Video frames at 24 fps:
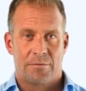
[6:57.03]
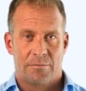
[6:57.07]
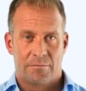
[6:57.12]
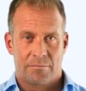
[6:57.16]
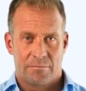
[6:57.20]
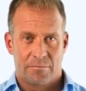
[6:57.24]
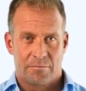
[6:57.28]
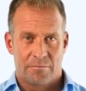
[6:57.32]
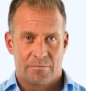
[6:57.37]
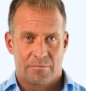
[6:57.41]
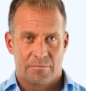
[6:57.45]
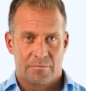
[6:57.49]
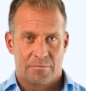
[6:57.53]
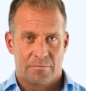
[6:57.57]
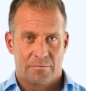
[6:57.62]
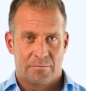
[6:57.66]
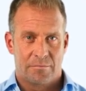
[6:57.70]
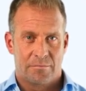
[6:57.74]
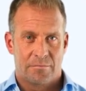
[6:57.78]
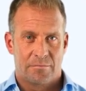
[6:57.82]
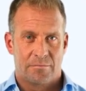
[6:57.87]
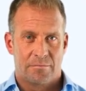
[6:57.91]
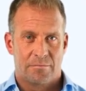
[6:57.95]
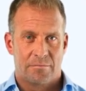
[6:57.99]

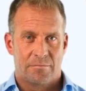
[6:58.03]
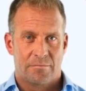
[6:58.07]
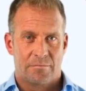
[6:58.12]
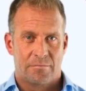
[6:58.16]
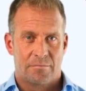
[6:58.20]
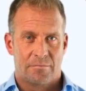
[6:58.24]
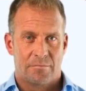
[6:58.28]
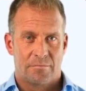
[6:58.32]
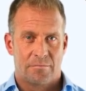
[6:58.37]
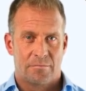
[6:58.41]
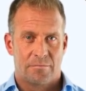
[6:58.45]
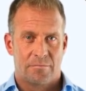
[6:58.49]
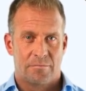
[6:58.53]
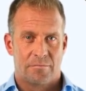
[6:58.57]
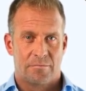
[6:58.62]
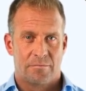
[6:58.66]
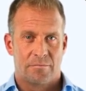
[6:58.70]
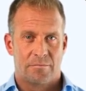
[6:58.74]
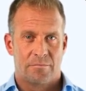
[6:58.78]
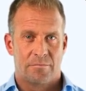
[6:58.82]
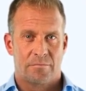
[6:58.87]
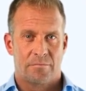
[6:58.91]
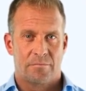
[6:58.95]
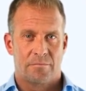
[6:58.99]

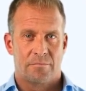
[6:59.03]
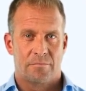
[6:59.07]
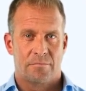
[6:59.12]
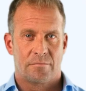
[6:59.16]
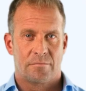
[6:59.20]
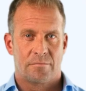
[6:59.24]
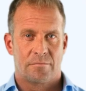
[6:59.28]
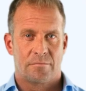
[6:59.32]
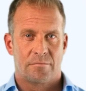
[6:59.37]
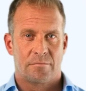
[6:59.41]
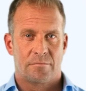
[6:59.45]
[no speech]